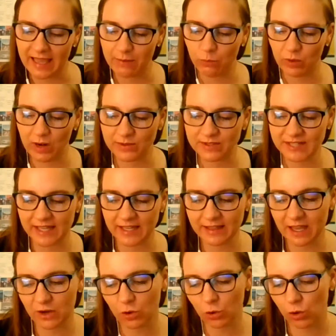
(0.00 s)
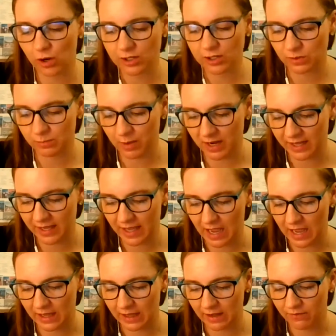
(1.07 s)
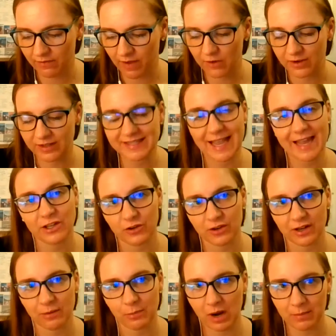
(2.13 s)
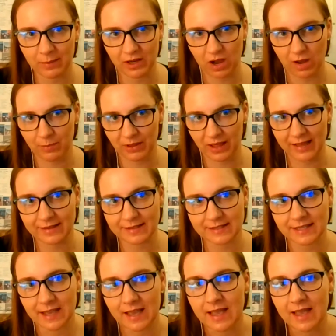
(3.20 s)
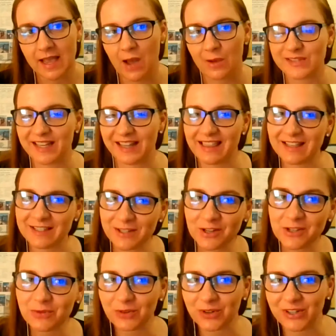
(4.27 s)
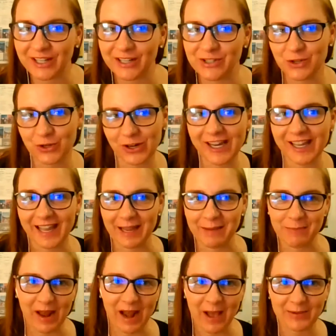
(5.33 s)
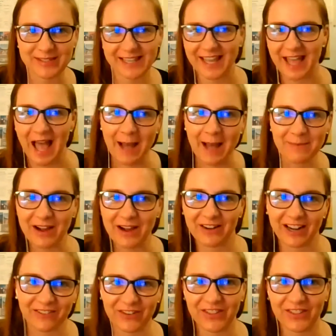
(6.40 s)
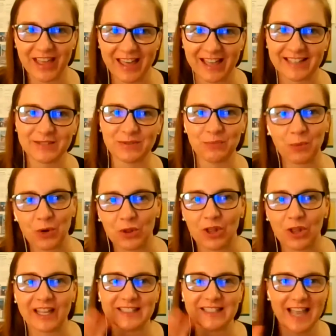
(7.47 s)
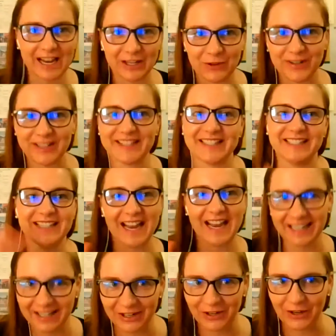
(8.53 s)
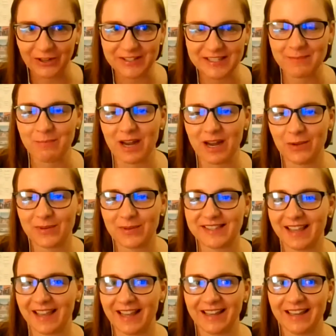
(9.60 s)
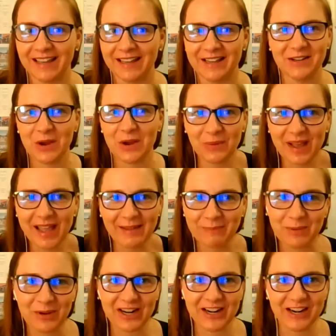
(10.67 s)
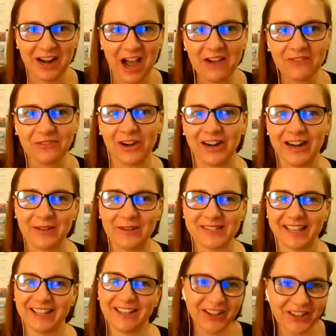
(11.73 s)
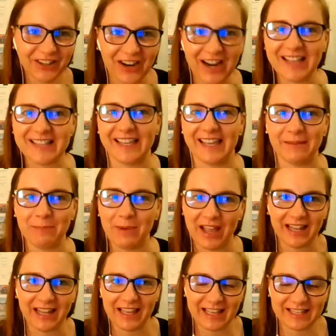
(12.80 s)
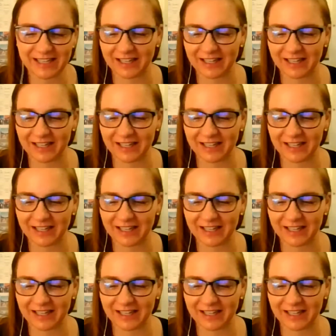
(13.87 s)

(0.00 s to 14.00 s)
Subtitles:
when I was taking that course with Buddy, I found a 10-unit apartment complex. I was like, this looks really intriguing, but I was like, I'm not ready for this. We'll look at 10 units in 10 years. And Buddy was like, no way, put in an offer. And I was like, you're crazy, but do